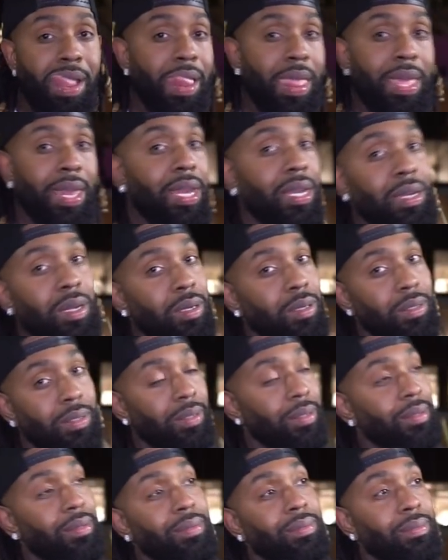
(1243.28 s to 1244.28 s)
It ain't no
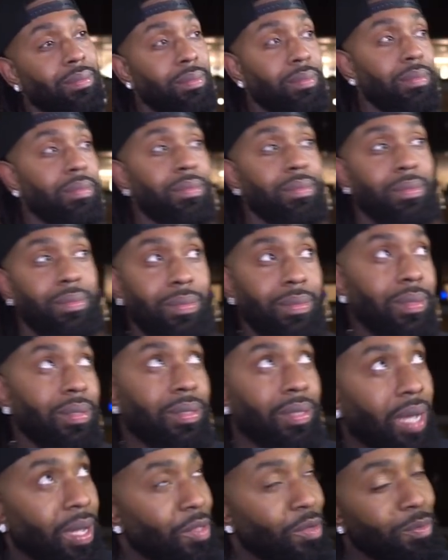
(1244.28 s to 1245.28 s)

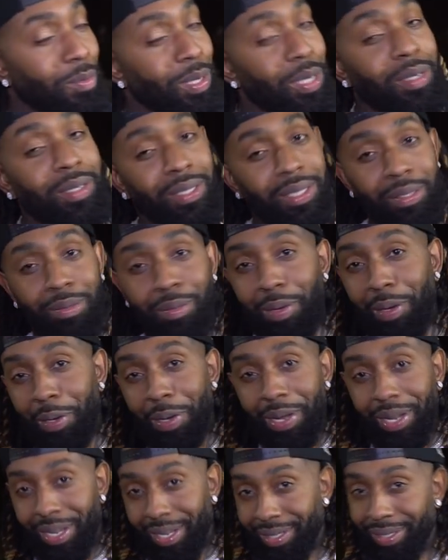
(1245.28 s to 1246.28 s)
it's other buildings, bro. Like,
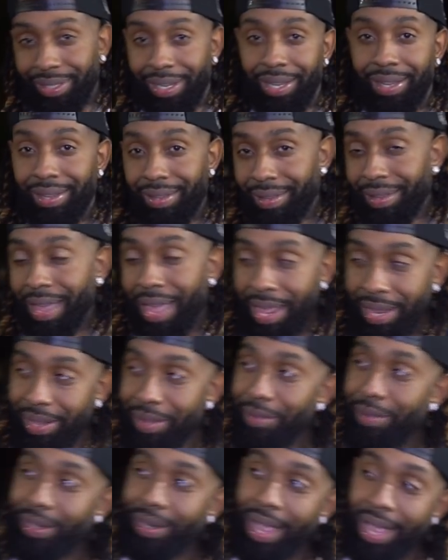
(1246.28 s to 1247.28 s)

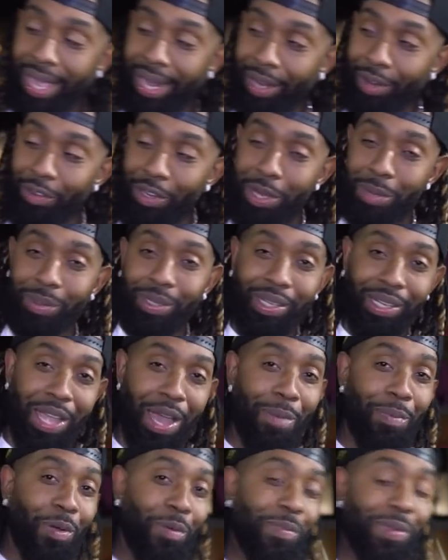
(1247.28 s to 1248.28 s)
been, I got a crib in a
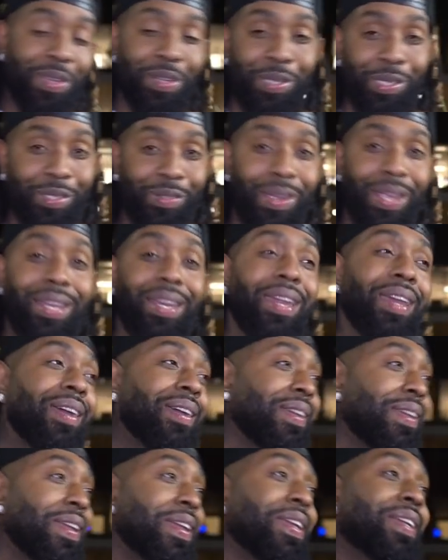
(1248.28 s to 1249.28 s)
couple buildings right now.
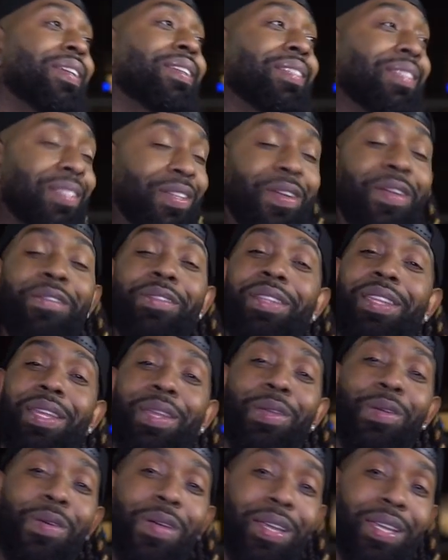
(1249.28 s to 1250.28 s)
So
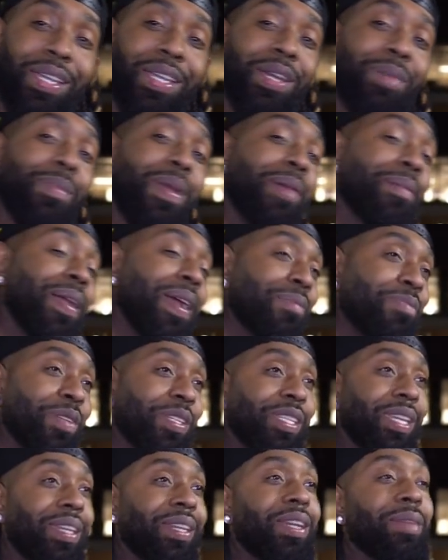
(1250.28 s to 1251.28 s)
everything going good, man. I
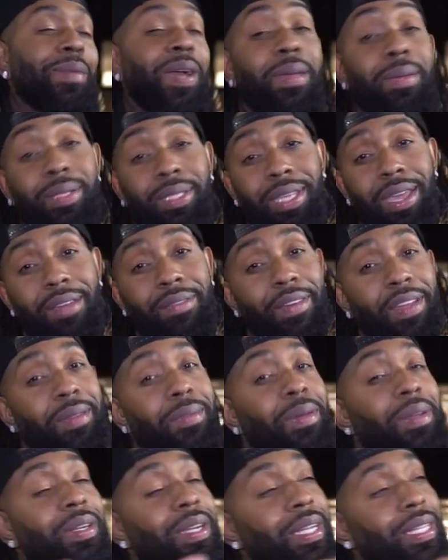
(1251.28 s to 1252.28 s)
appreciate everybody. Make sure y'all follow
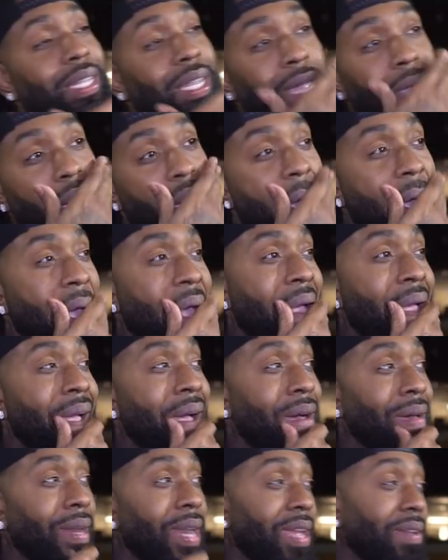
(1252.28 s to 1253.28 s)
me on everything.
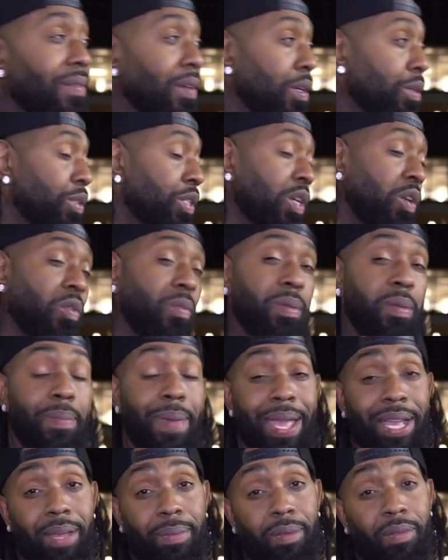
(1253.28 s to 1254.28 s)
Uh, the A-Verb show will be
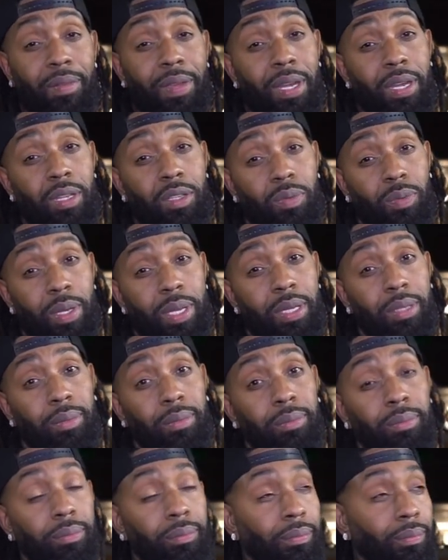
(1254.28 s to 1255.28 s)
back up and running this week.
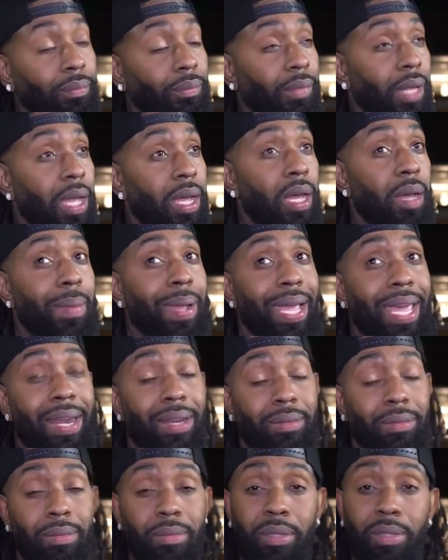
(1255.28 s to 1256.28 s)
Um, I got
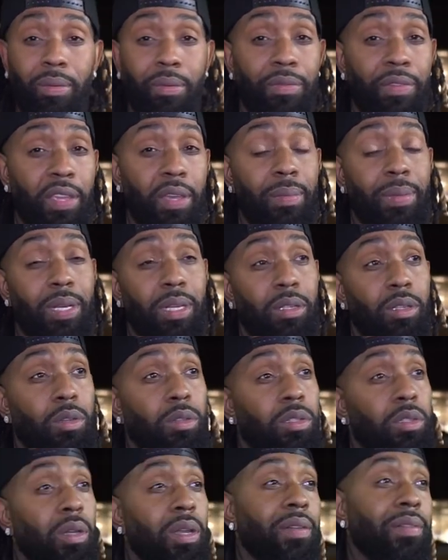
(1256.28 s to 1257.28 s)
some filming to do,
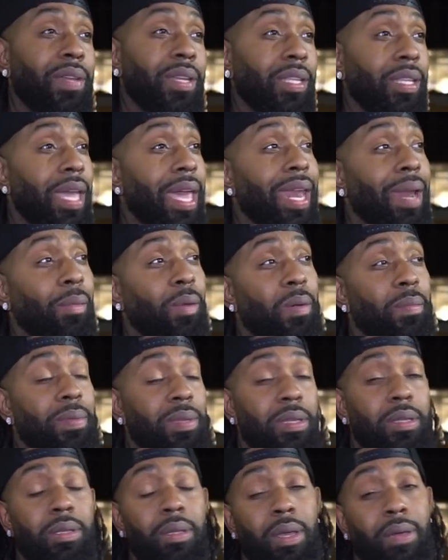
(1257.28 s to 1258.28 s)
so every other night I won't
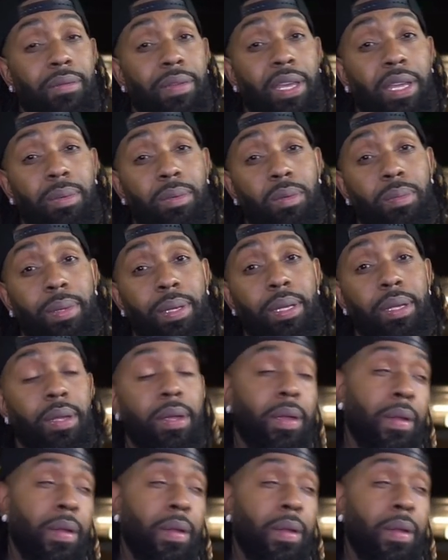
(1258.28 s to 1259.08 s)
be available, but